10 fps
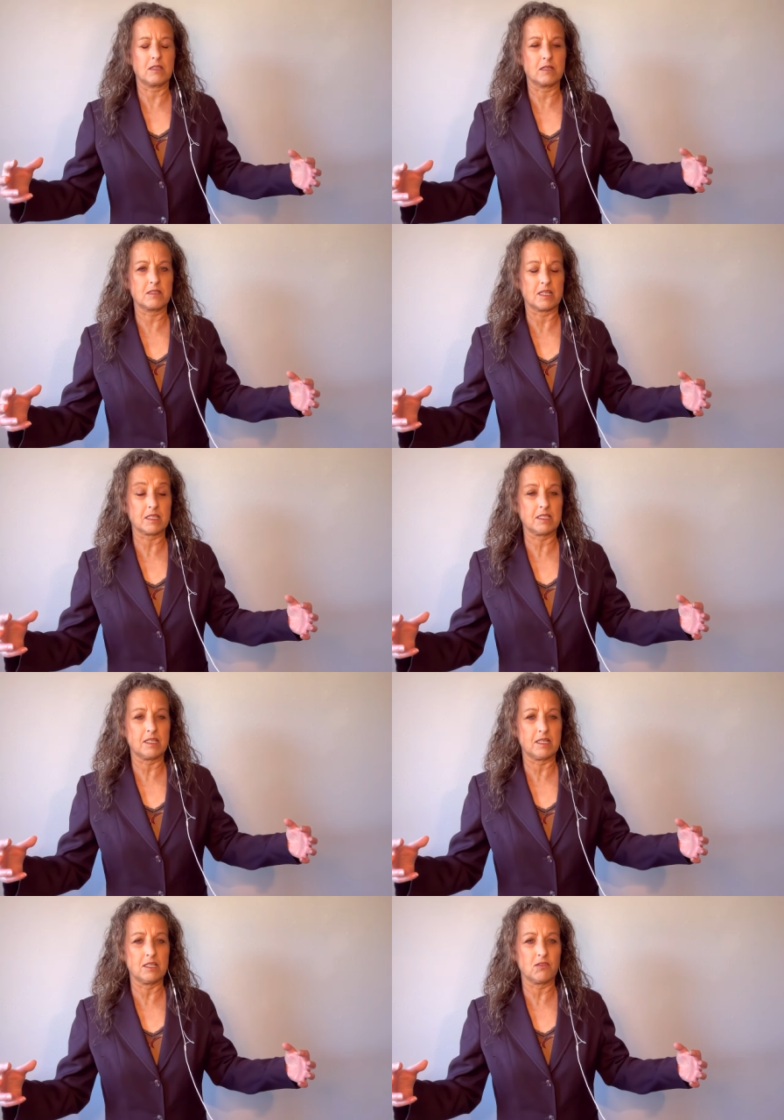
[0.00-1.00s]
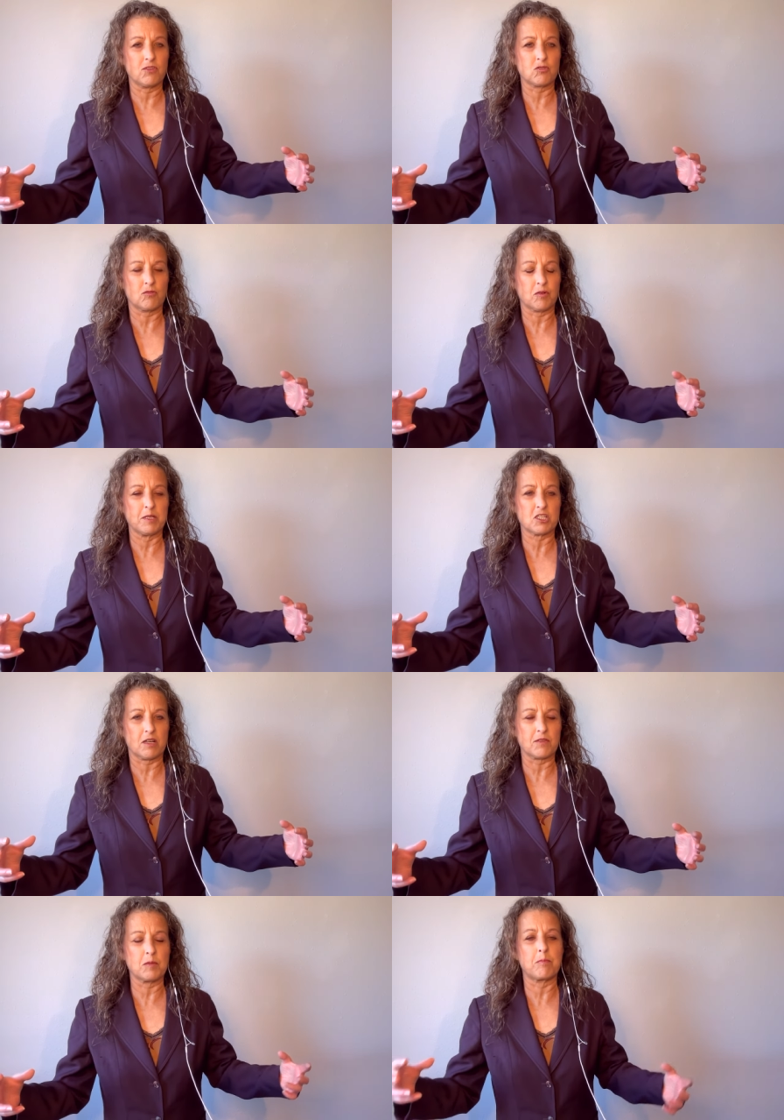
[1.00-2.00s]
designated individual from each
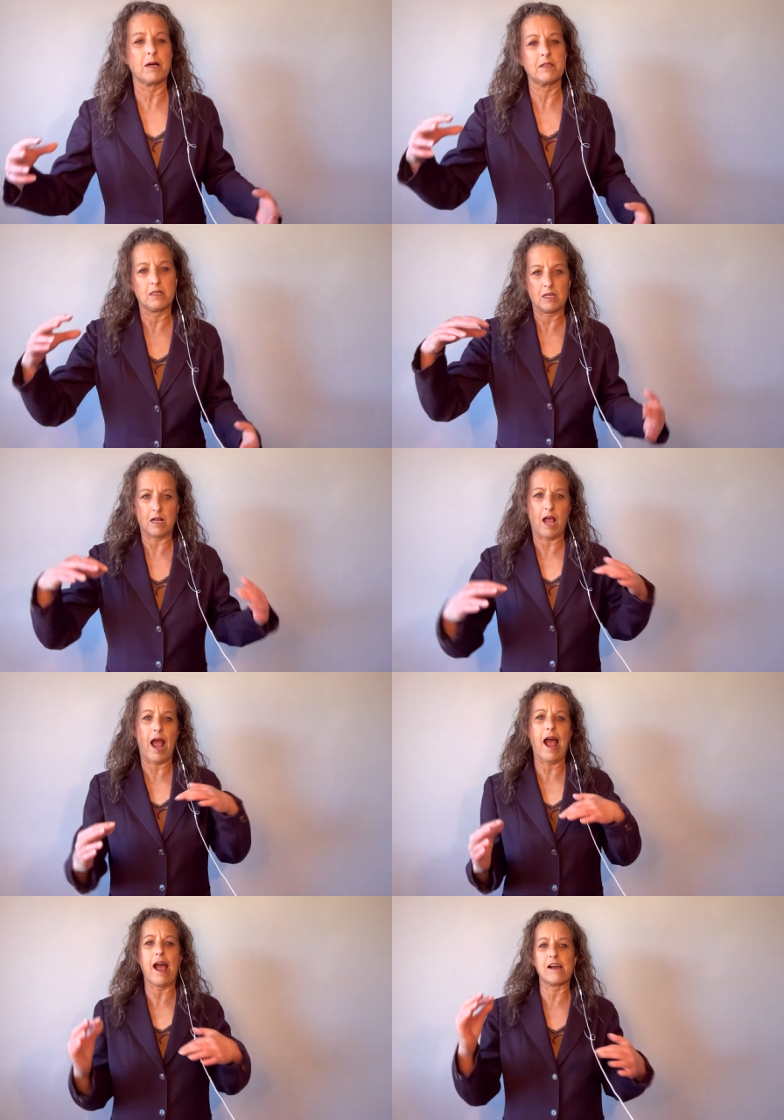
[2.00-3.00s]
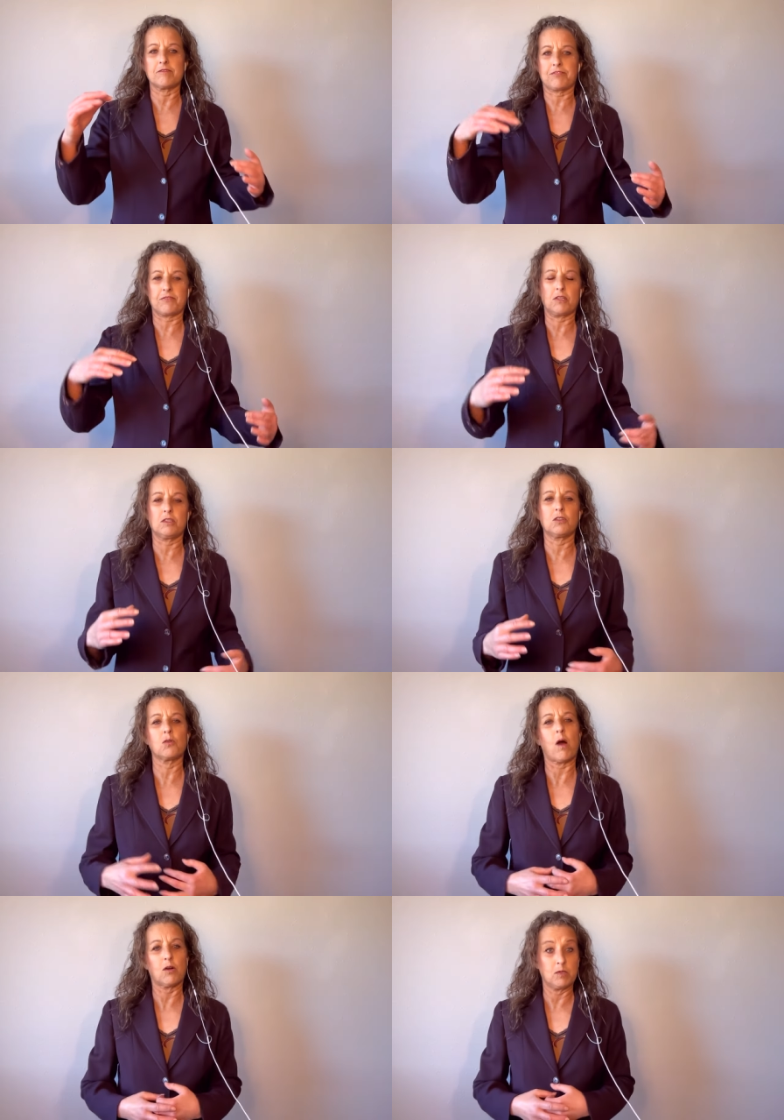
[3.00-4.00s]
other, but have, you
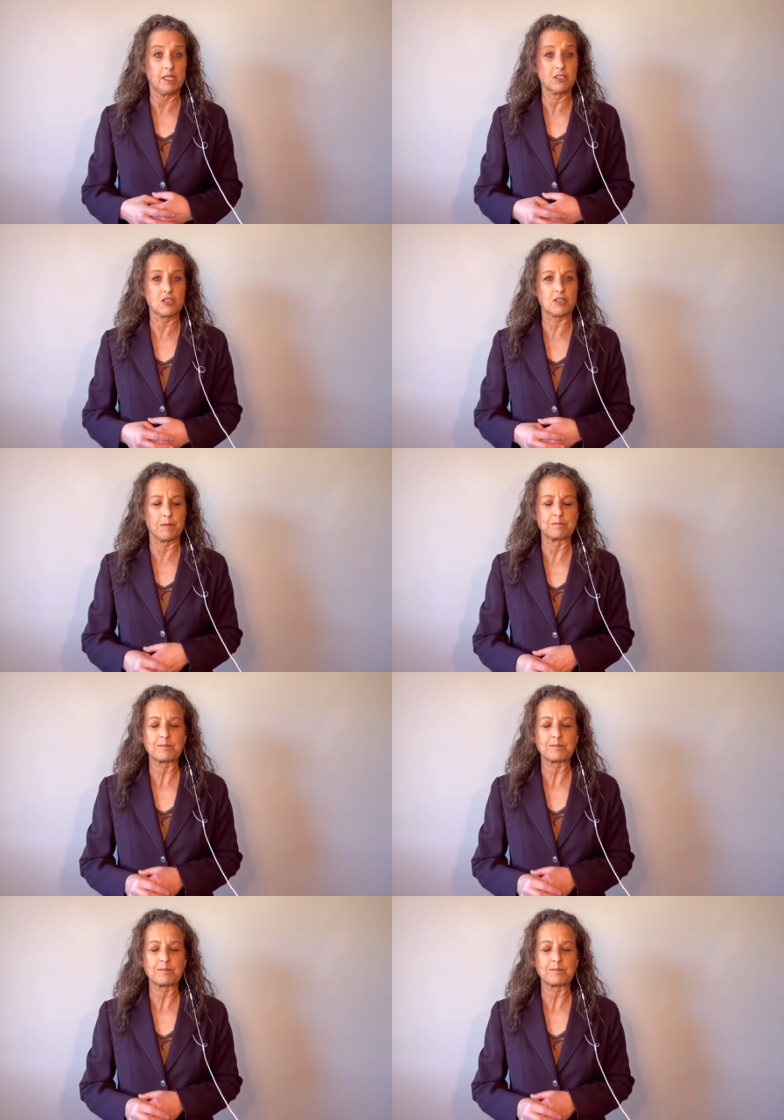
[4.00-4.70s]
know, a relationship.